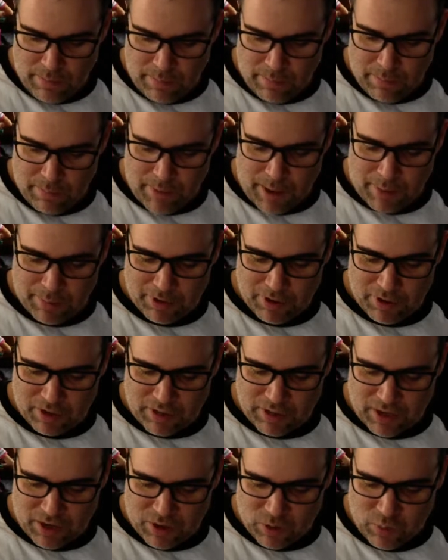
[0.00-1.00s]
Mama looked
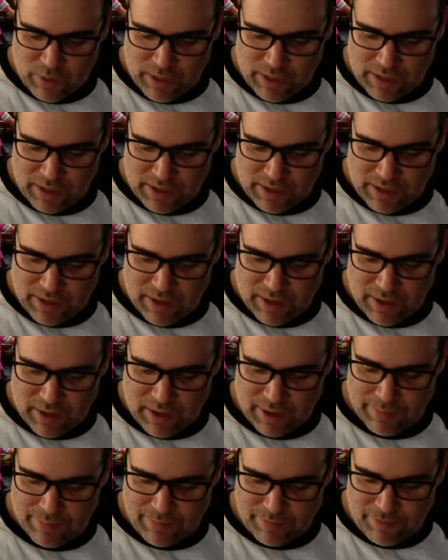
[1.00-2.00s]
at her weakly.
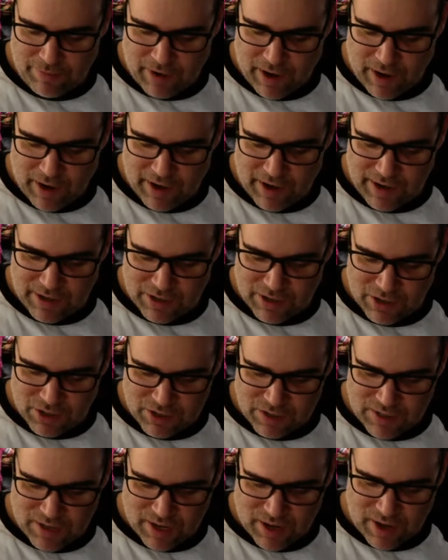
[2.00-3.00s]
I'm fine,
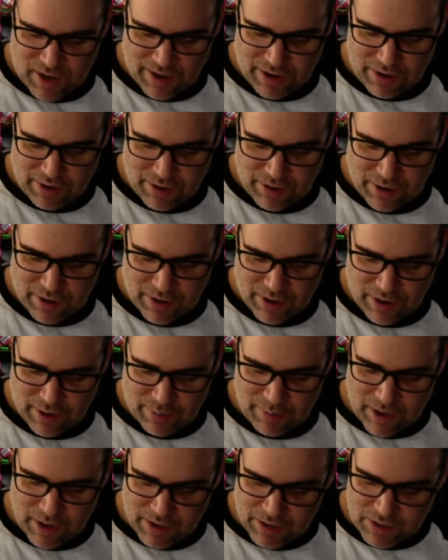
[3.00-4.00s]
just tired. I'm
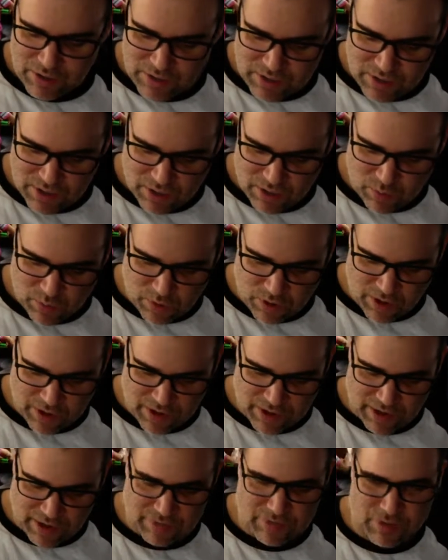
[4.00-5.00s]
not used to the work,
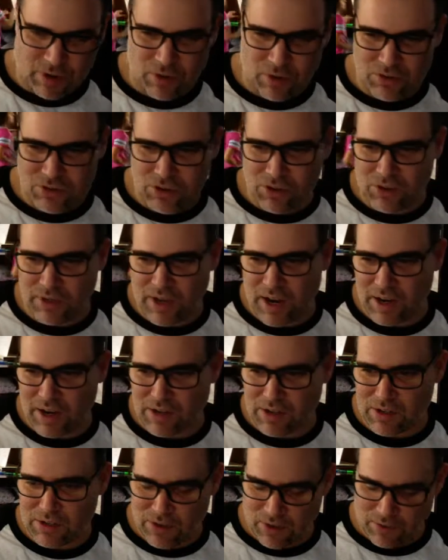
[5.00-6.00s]
and I've told you
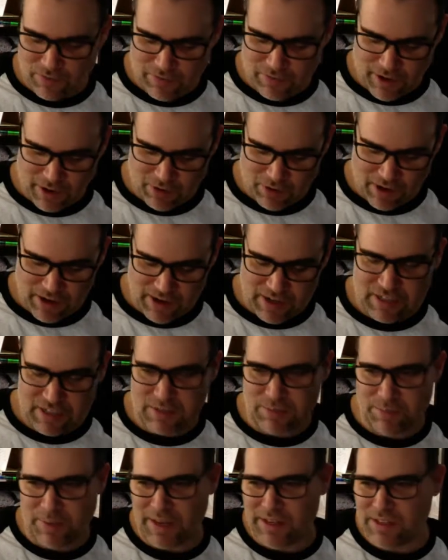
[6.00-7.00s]
doctors are very
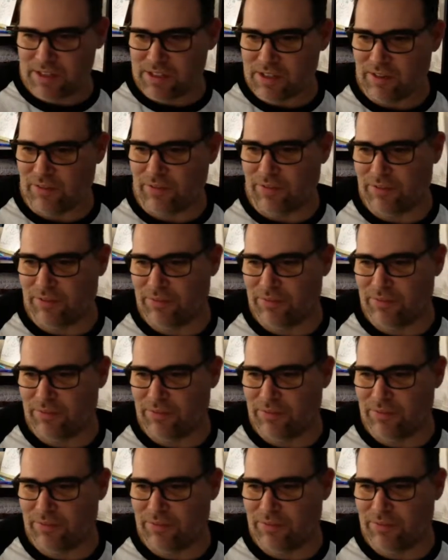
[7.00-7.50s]
expensive.